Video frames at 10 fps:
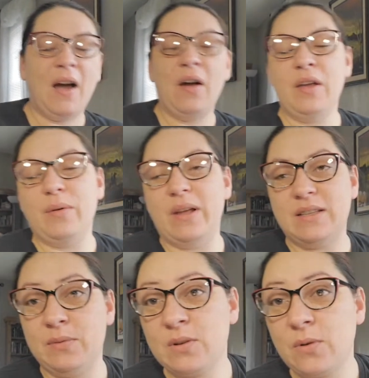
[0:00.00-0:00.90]
anyways,
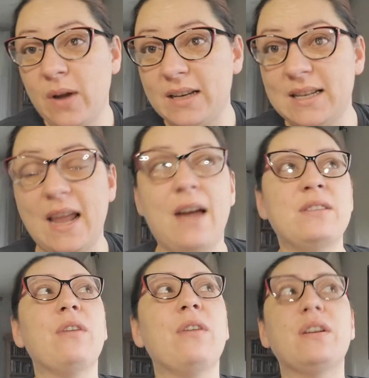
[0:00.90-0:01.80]
it was quite a day. I was
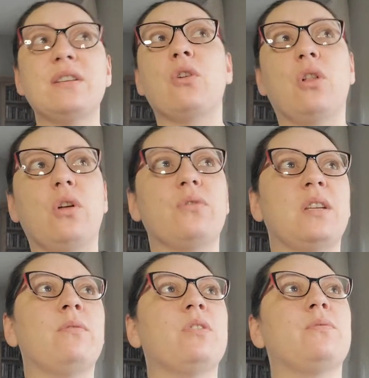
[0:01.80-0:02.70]
out there till
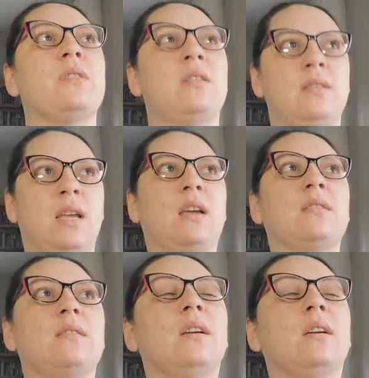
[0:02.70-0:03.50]
closing, which was at 6